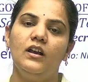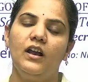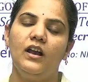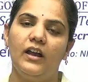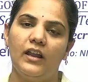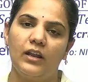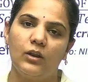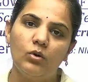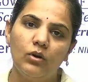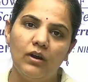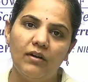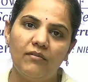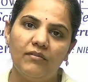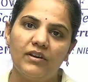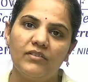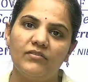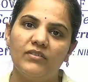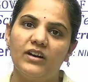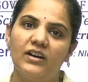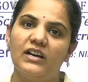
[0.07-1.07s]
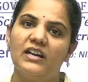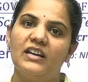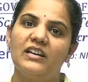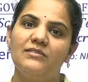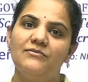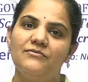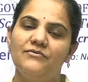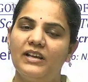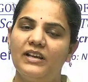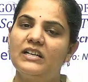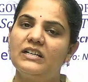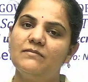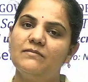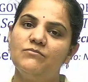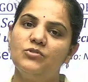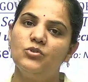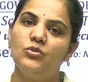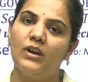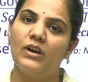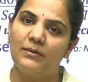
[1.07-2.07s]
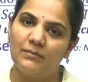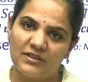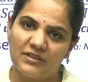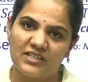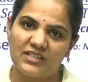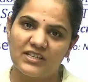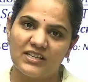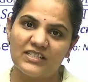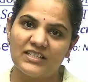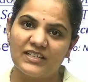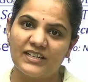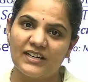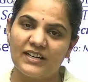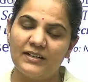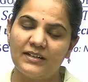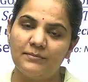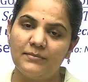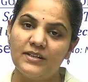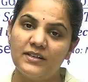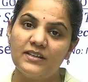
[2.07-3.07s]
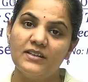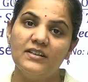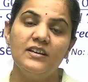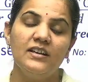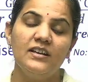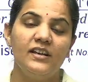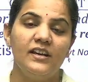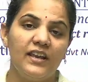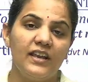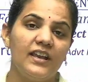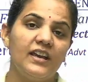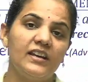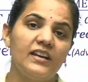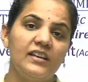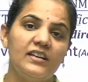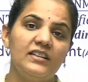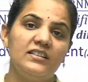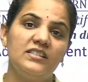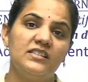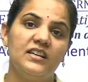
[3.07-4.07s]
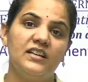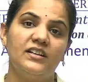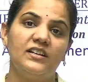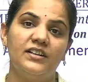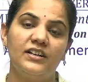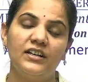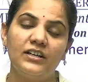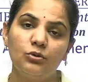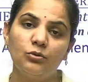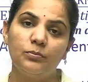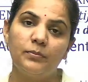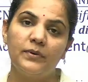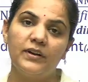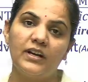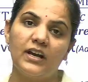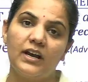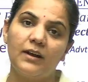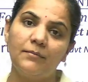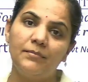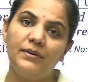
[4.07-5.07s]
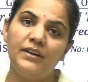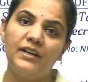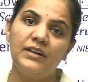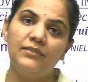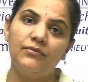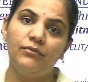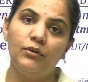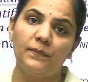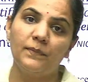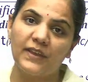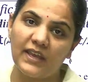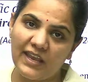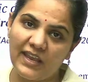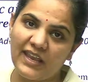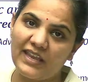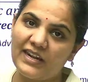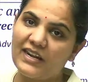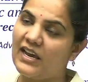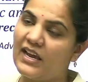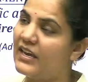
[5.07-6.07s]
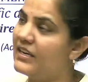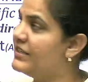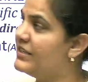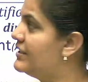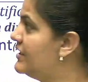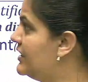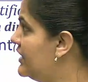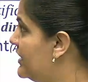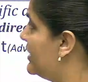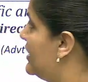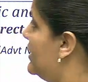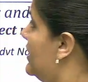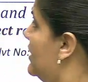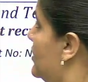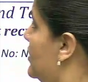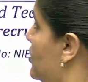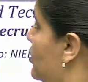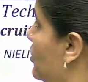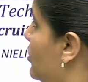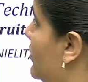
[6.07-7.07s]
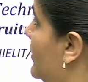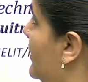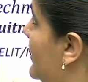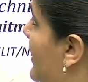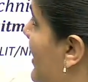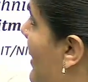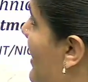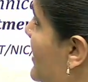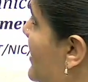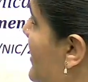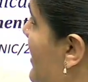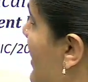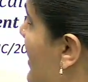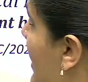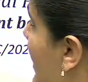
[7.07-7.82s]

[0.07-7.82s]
Hello everyone, welcome to IMS Gate Academy. Here is a recruitment update from the NIC. So National